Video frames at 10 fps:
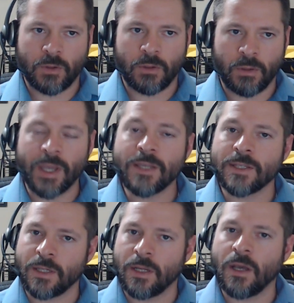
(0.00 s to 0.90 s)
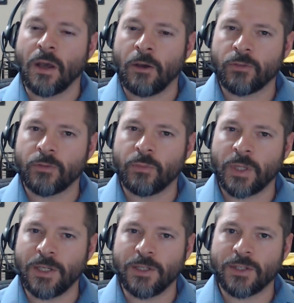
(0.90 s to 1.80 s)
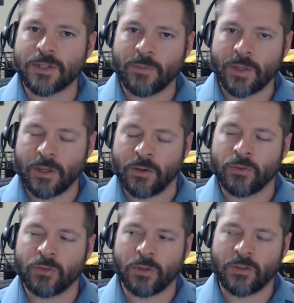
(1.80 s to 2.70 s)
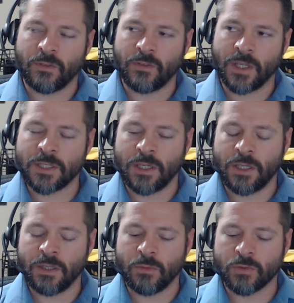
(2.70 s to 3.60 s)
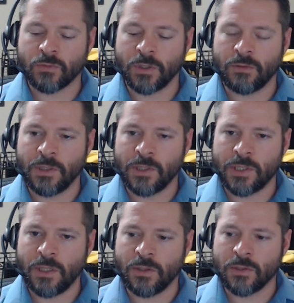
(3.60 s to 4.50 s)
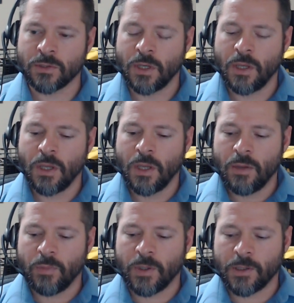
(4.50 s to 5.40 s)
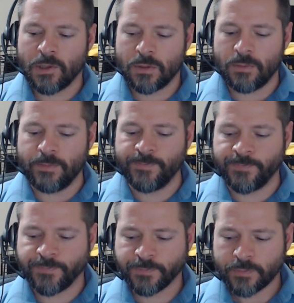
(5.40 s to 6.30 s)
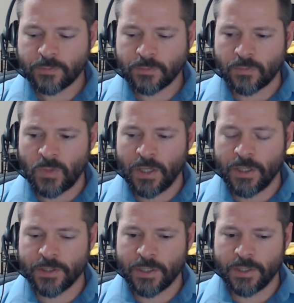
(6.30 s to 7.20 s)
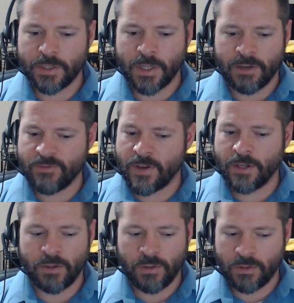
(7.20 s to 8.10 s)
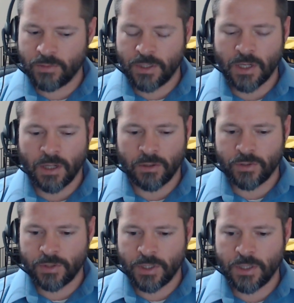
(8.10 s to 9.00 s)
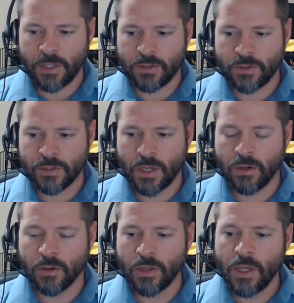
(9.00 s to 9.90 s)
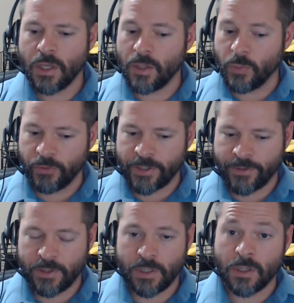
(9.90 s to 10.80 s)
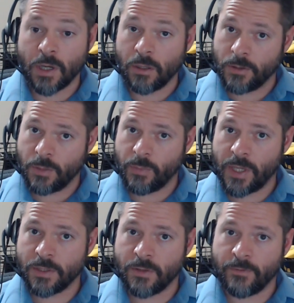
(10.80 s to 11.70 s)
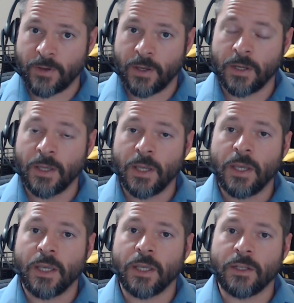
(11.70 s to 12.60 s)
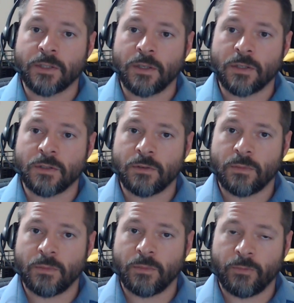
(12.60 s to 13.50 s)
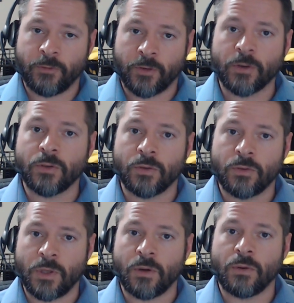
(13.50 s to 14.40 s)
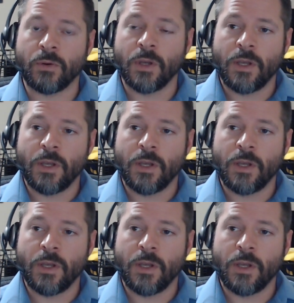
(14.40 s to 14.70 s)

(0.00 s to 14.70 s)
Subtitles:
amazing enough, but he did something else. The next thing he did was really, really genius, because he said, I fine you, $10 or 10 days in jail. He pulls out the $10, he pays the fine, and he says, further though,